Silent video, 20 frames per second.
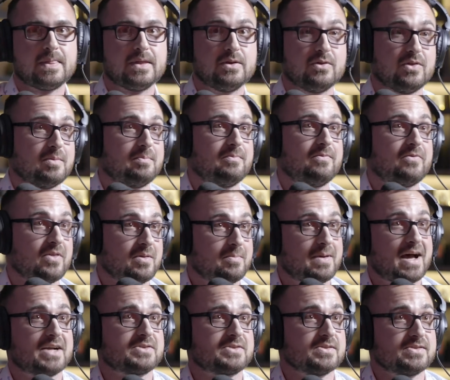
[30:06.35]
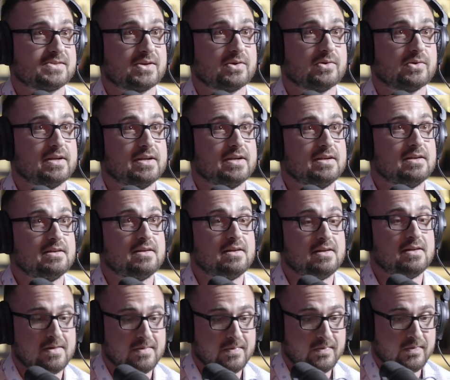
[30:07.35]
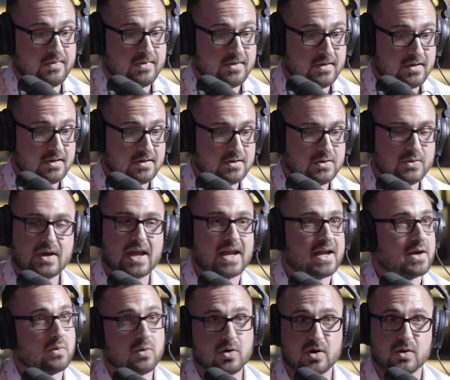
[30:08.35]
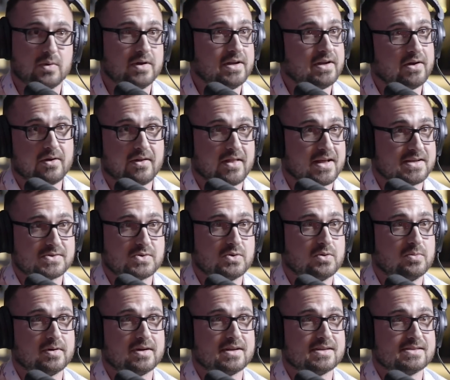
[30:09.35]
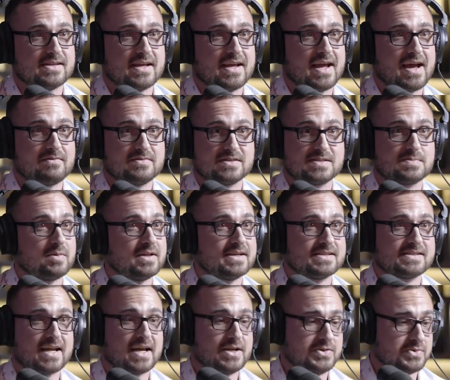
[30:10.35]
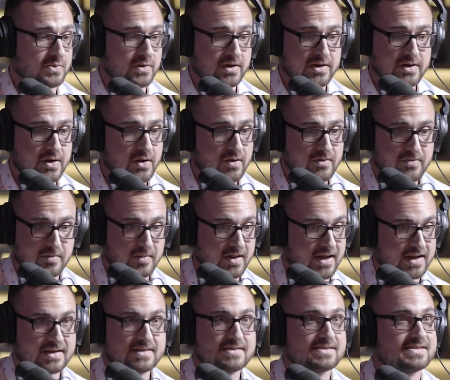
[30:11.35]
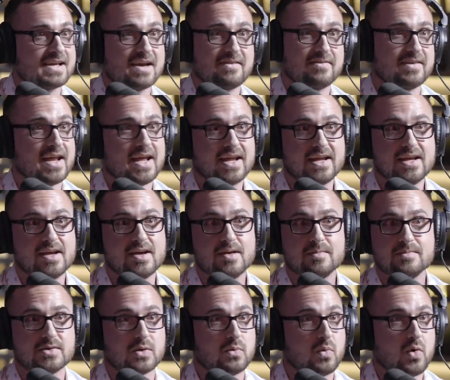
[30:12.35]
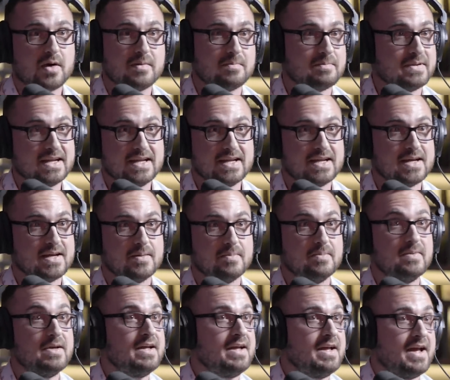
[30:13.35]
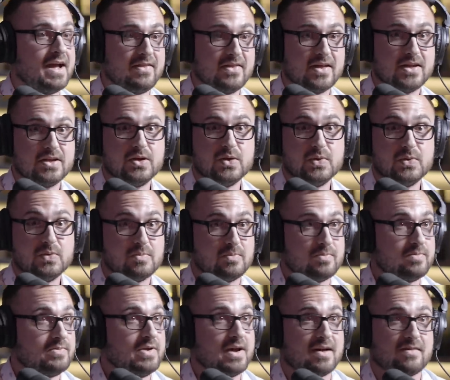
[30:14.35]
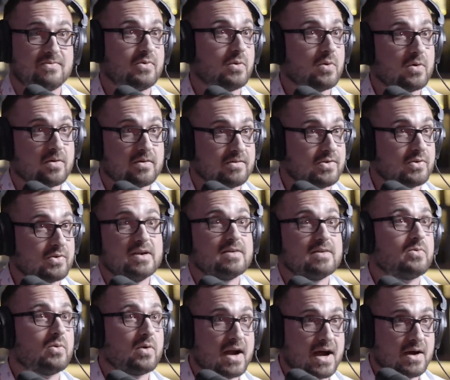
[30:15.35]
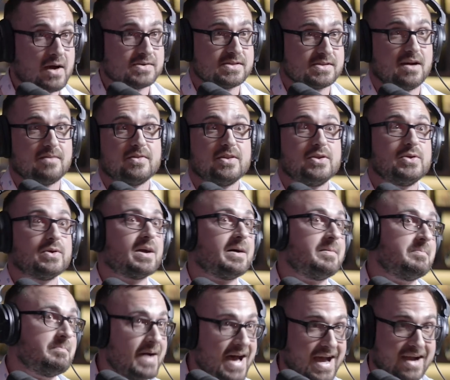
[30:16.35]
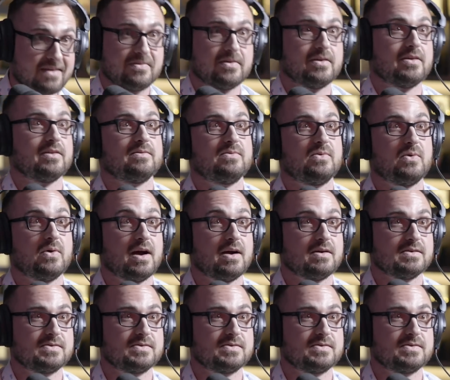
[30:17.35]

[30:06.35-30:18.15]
you know, the, for the bachelor's degree, you can't work where you go to that school because they have a split schedule where you go from like seven A M to one P M and then you you have four three or four hours off, and then you come back for another four